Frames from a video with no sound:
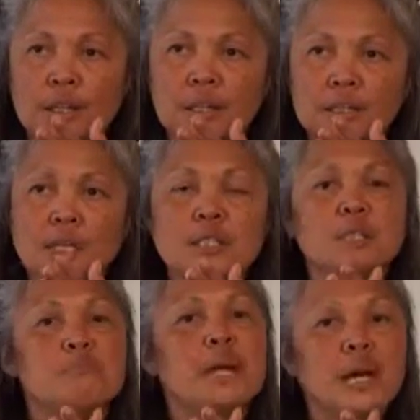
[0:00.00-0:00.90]
it
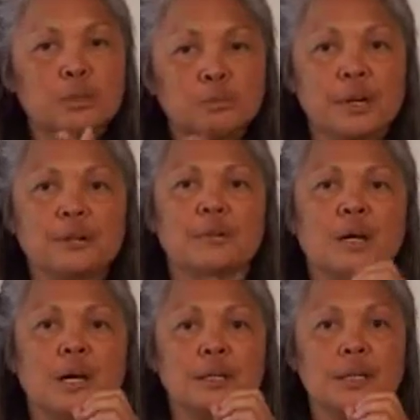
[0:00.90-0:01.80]
doesn't matter whether or
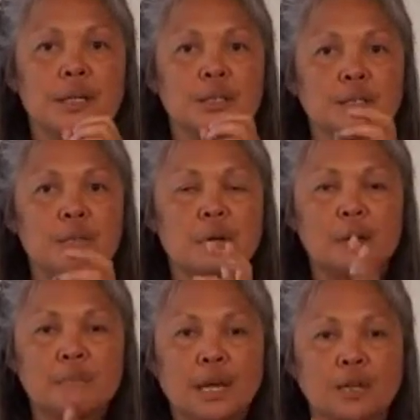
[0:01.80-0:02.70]
not it's a
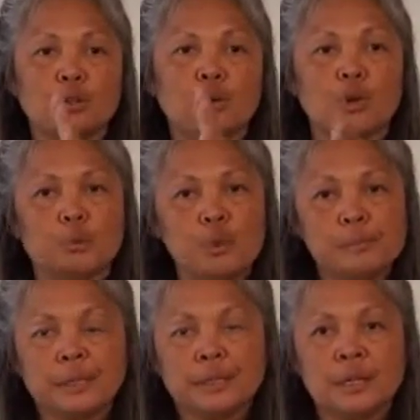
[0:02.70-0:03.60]
man or a
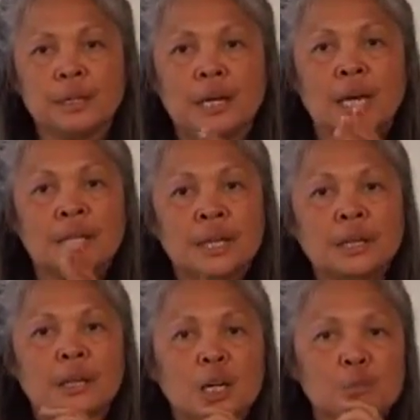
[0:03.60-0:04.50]
woman. And
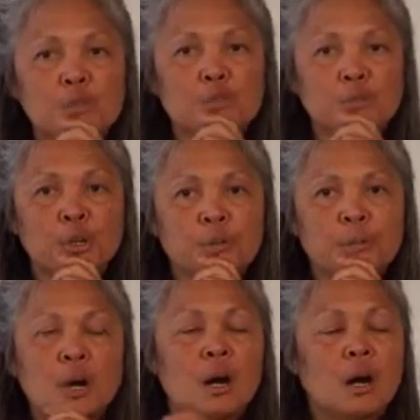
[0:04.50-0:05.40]
that comes
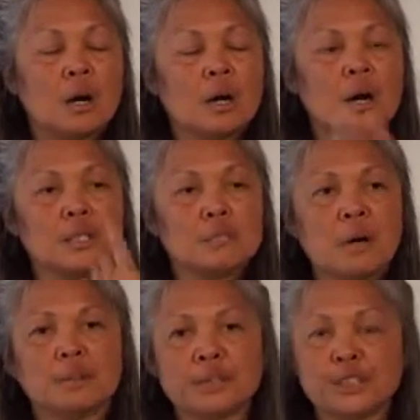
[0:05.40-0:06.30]
from our
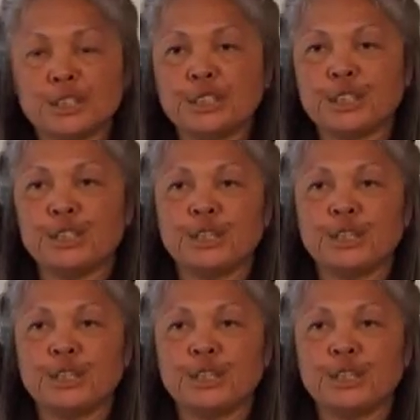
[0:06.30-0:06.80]
cosmology,